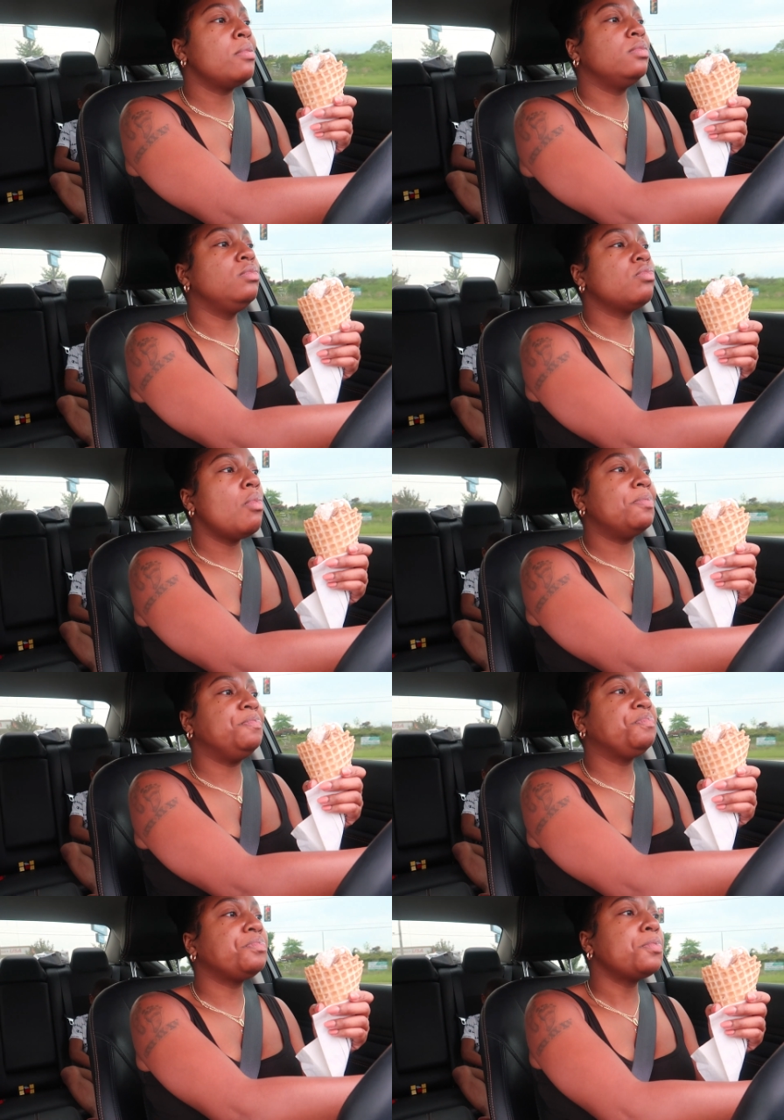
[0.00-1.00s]
Yeah.
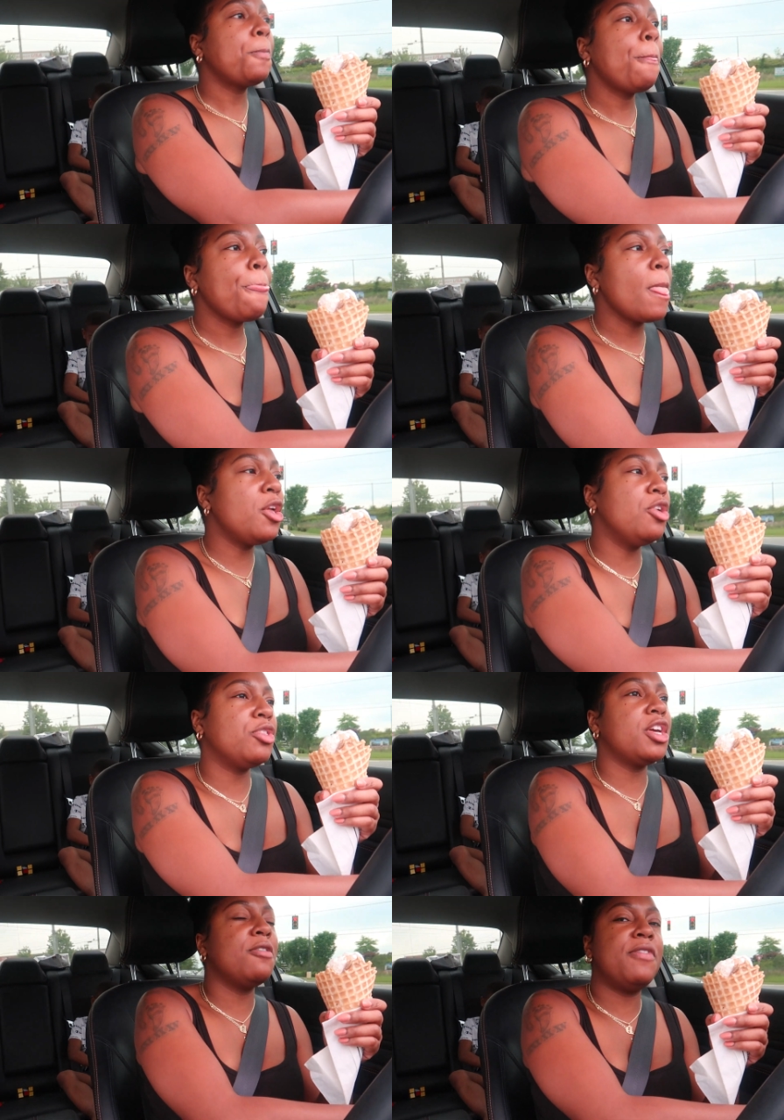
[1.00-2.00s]
You
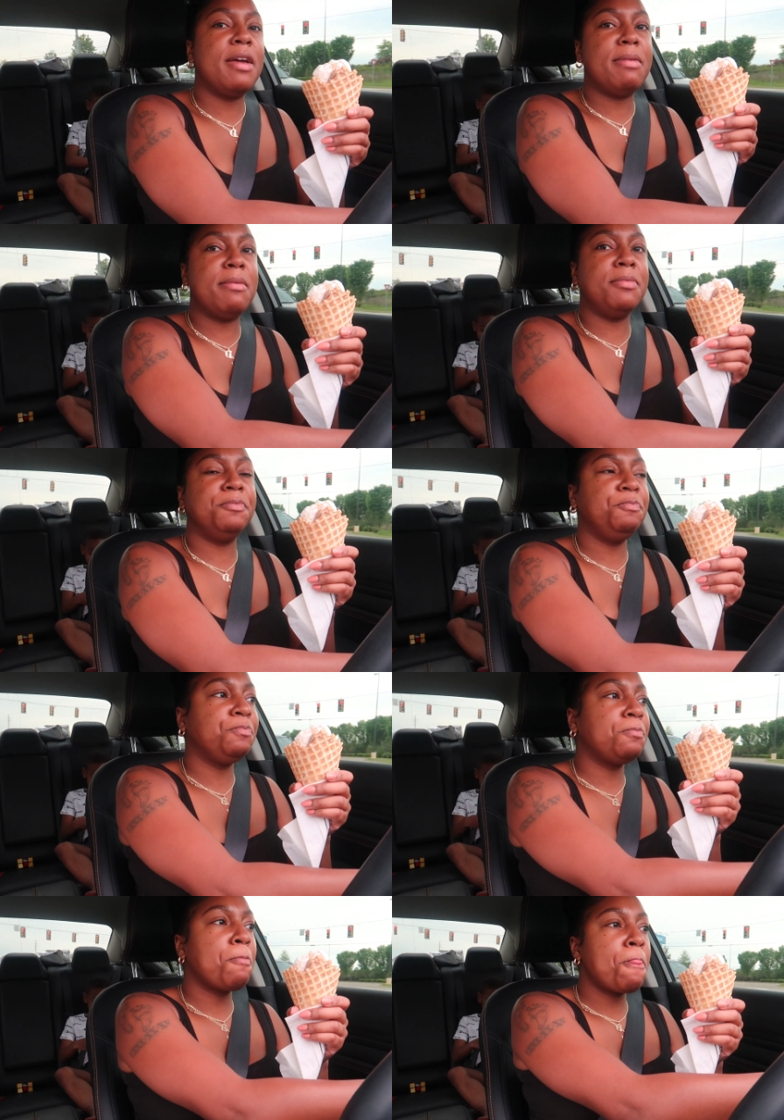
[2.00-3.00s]
don't think I'm fat, baby? No.
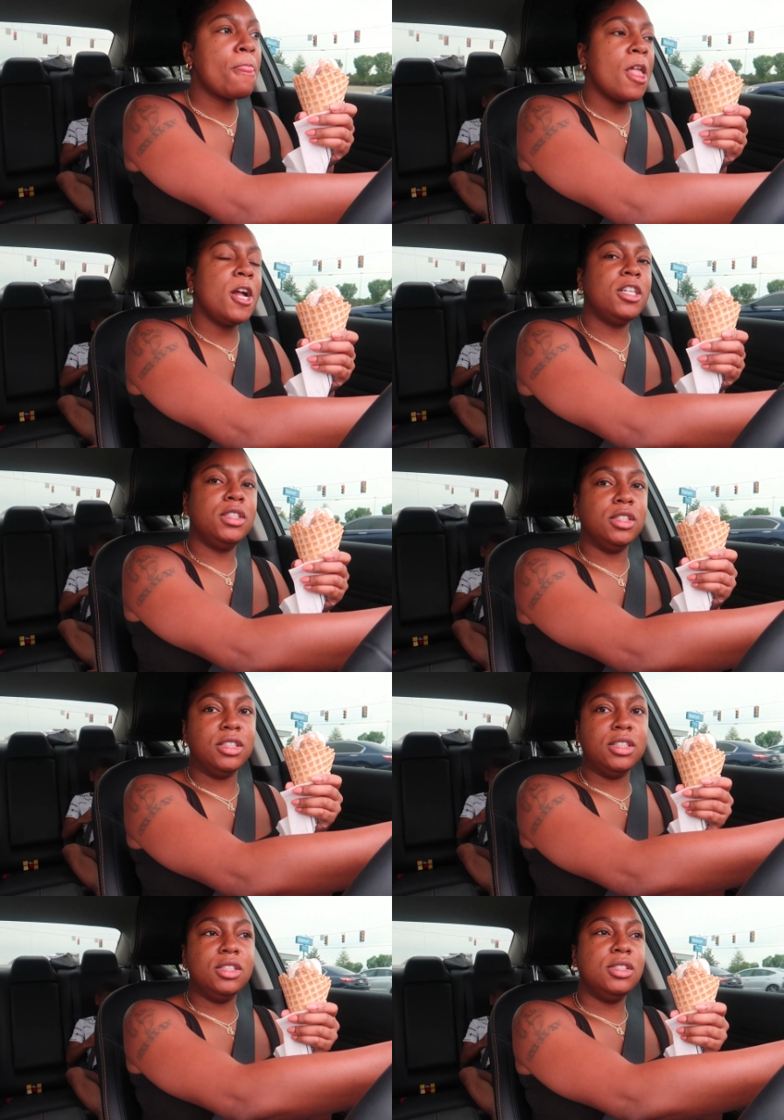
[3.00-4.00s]

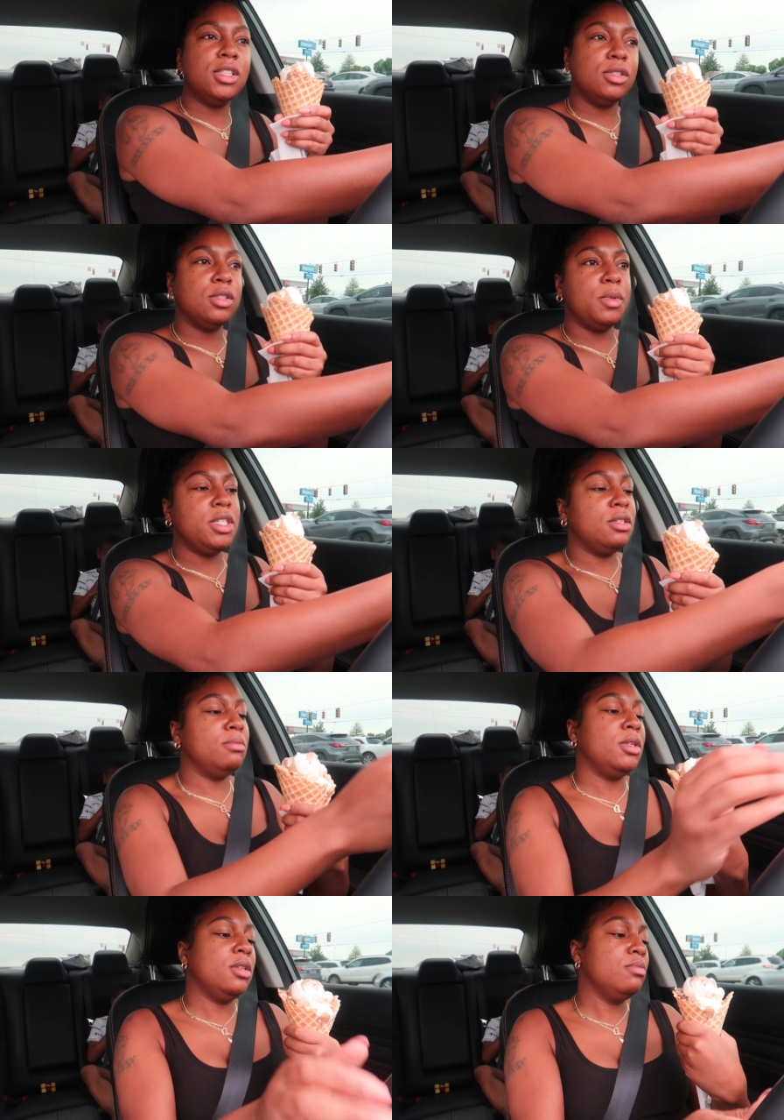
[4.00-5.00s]
Oh, you're so sweet to
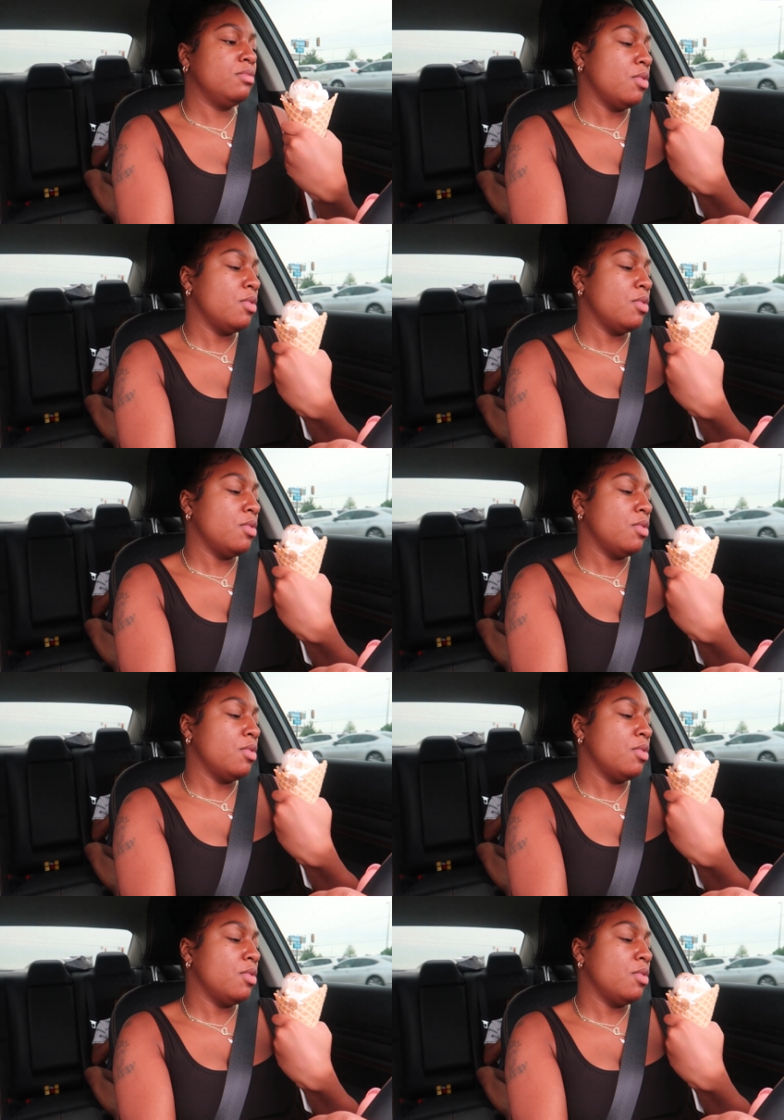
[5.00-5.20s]
me.